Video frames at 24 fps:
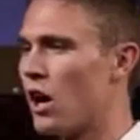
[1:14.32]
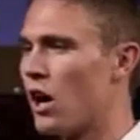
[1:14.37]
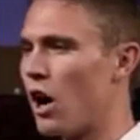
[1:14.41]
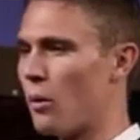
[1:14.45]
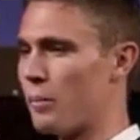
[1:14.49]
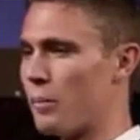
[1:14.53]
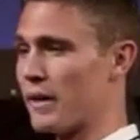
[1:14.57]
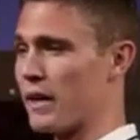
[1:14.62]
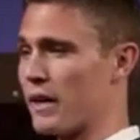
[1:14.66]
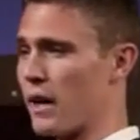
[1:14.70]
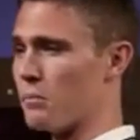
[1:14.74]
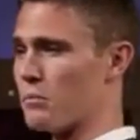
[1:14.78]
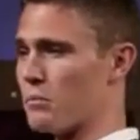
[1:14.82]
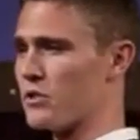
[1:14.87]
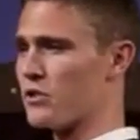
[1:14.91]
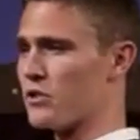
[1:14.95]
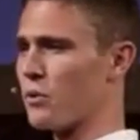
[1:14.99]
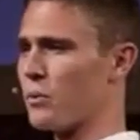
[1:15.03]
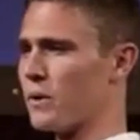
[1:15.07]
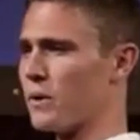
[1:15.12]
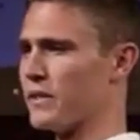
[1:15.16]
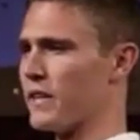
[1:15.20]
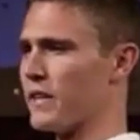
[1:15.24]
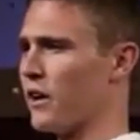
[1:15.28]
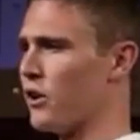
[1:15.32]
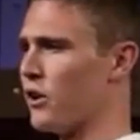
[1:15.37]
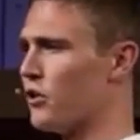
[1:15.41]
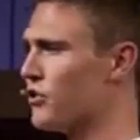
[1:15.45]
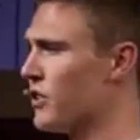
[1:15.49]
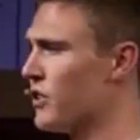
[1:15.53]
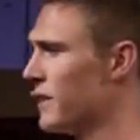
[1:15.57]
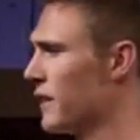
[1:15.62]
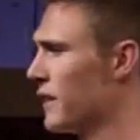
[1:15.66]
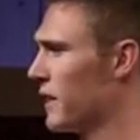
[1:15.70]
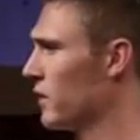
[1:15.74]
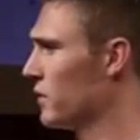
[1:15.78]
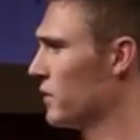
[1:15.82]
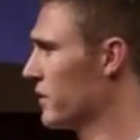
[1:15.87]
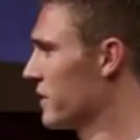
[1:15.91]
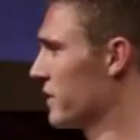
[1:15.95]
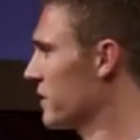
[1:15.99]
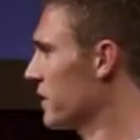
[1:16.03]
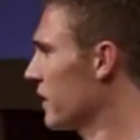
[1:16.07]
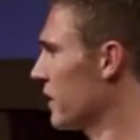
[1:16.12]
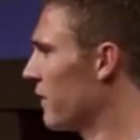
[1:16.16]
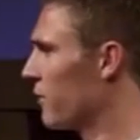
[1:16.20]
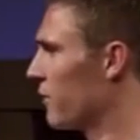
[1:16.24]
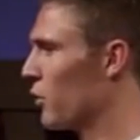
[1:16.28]
I'll become so intelligent that I'll
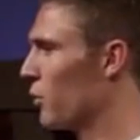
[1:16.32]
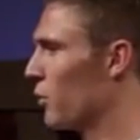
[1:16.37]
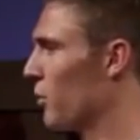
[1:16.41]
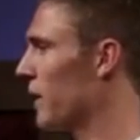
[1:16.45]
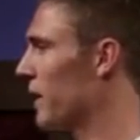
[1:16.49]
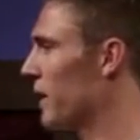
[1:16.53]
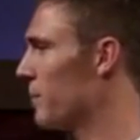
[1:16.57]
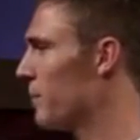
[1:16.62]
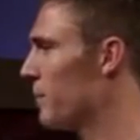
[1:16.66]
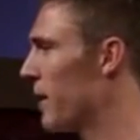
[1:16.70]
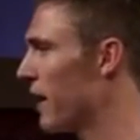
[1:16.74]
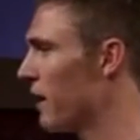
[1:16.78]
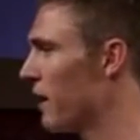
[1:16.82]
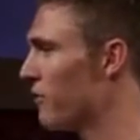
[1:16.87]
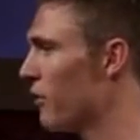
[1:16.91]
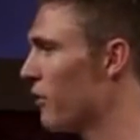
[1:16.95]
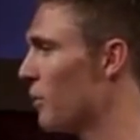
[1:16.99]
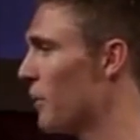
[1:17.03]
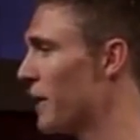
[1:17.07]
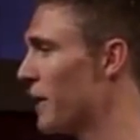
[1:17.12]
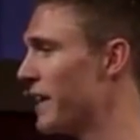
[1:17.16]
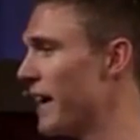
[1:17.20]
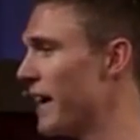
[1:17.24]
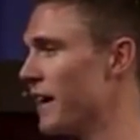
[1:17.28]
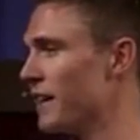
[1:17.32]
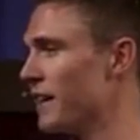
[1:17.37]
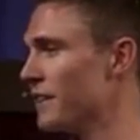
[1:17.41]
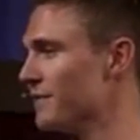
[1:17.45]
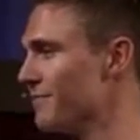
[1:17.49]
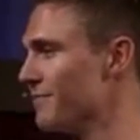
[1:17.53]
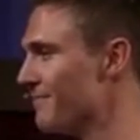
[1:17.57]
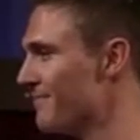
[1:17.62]
discover a way to pay off all my debt.